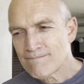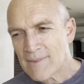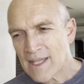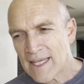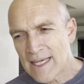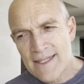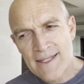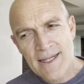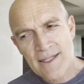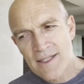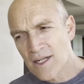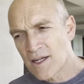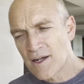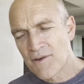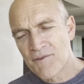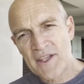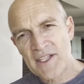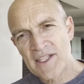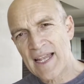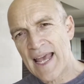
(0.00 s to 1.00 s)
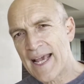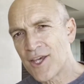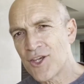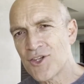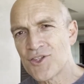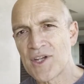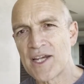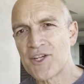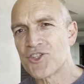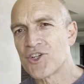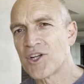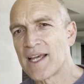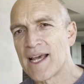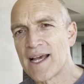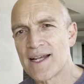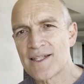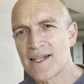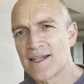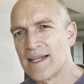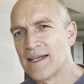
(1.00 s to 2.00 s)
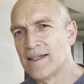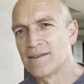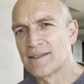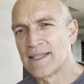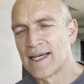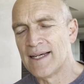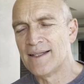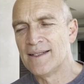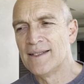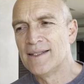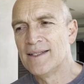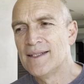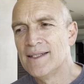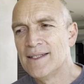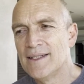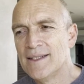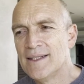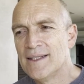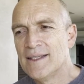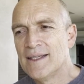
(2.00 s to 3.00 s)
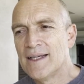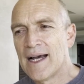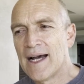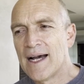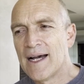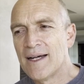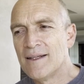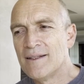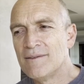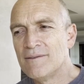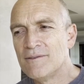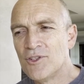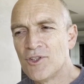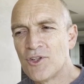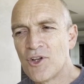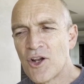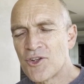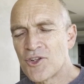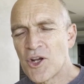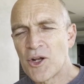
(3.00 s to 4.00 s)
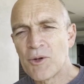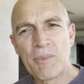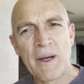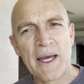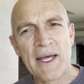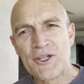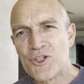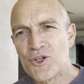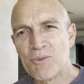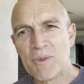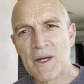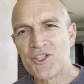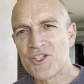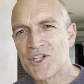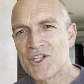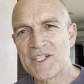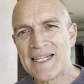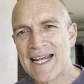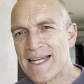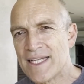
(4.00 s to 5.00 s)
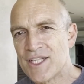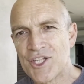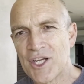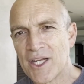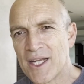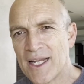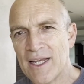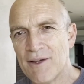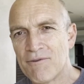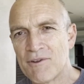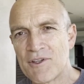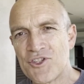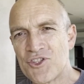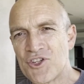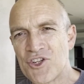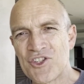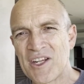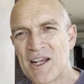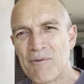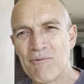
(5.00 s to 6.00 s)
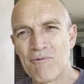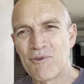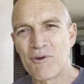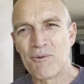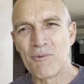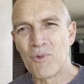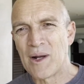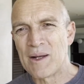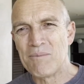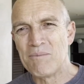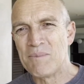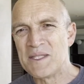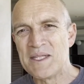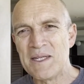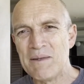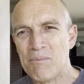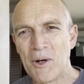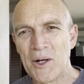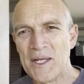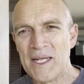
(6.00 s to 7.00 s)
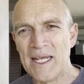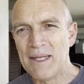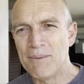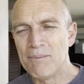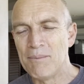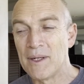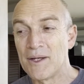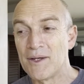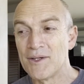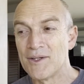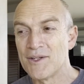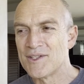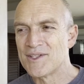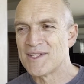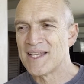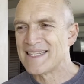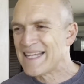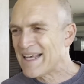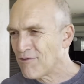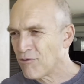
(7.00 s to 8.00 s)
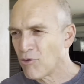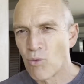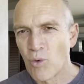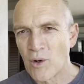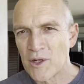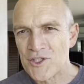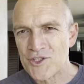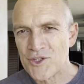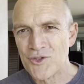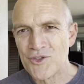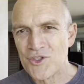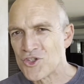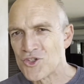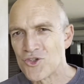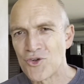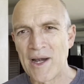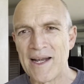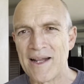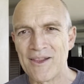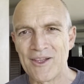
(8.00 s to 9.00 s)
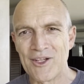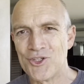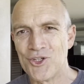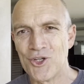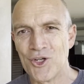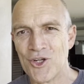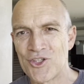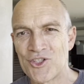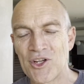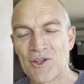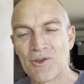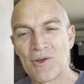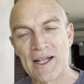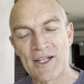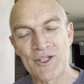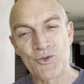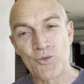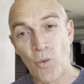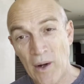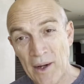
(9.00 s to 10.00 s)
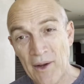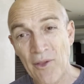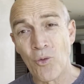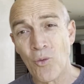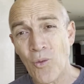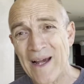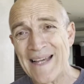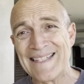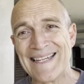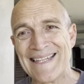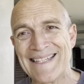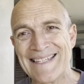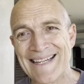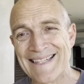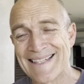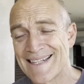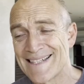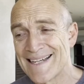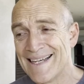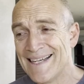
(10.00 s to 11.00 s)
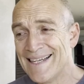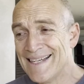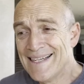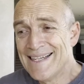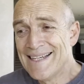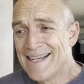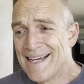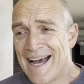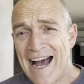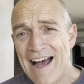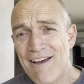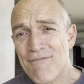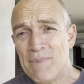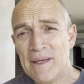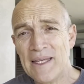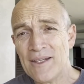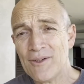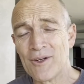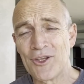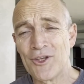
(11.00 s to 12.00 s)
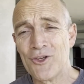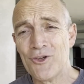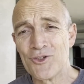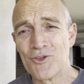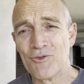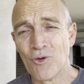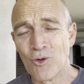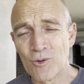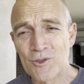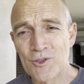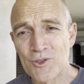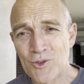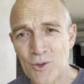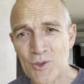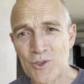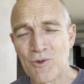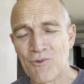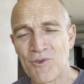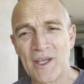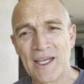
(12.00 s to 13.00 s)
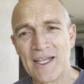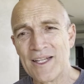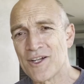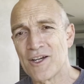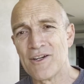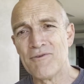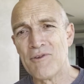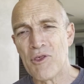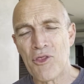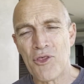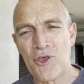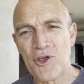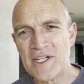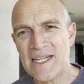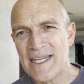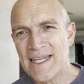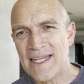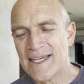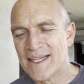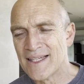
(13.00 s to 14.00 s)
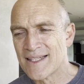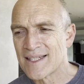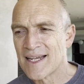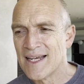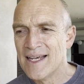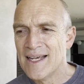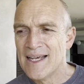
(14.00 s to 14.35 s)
He says, look, if there's an accusation against an elder, you don't pay too much attention if it's just come from one busybody, because the devil wants to discredit the church, and that's one of the ways he does it. I've been accused of all sorts of things over 30 years.